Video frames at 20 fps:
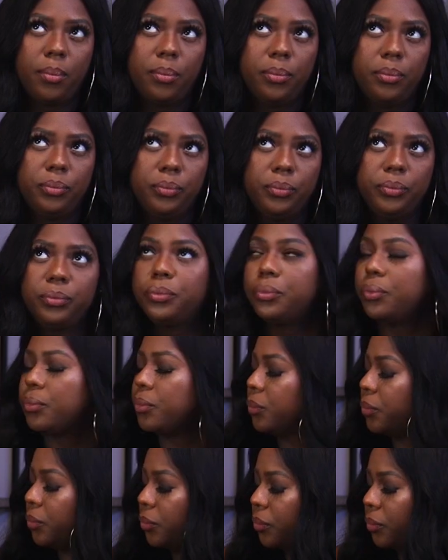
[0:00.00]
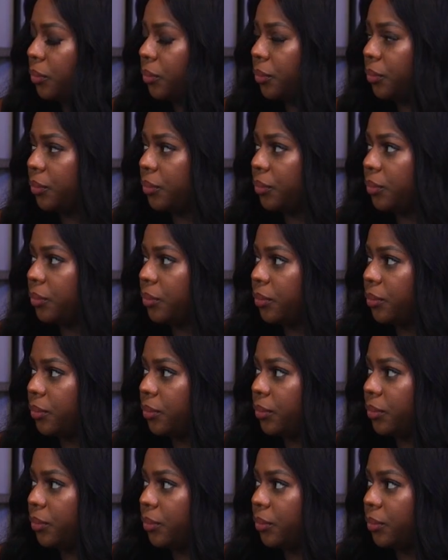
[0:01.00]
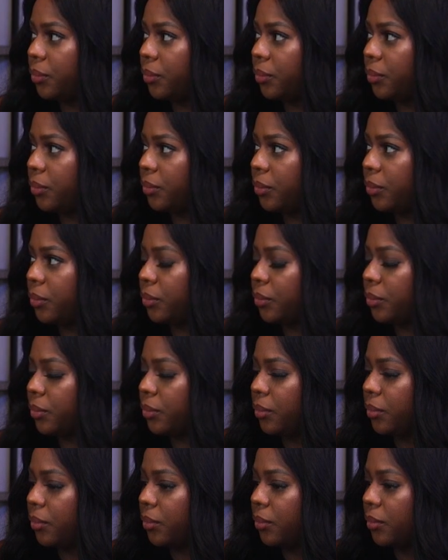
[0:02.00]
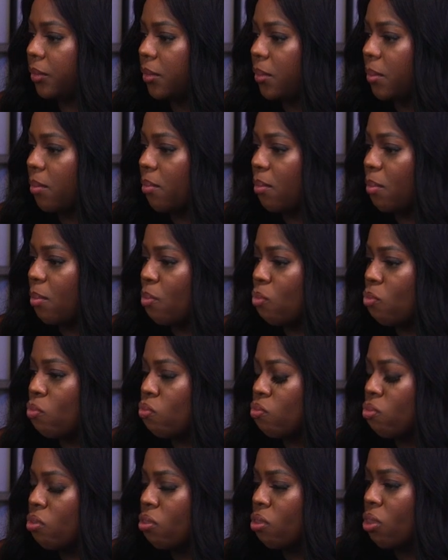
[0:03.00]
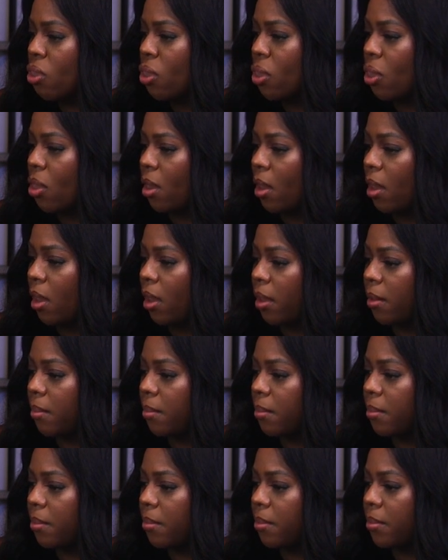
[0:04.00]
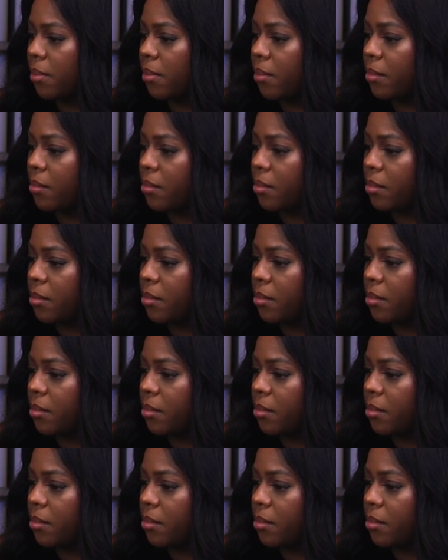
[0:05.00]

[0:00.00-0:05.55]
No words are spoken by the person on screen.